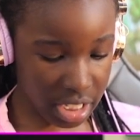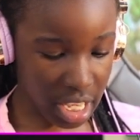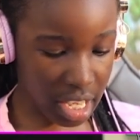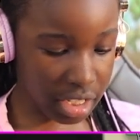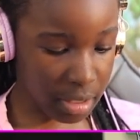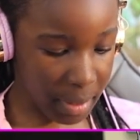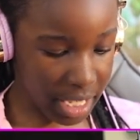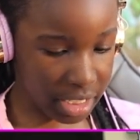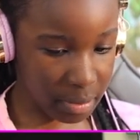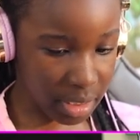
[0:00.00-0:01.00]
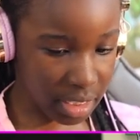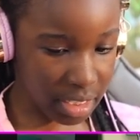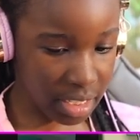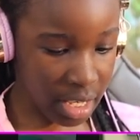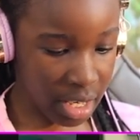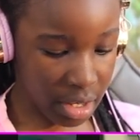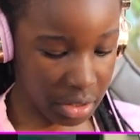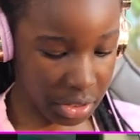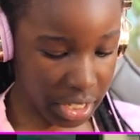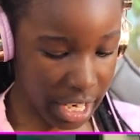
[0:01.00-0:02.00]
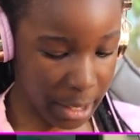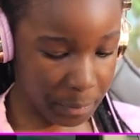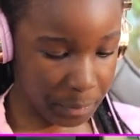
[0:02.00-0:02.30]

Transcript: telling us to buy something. Okay.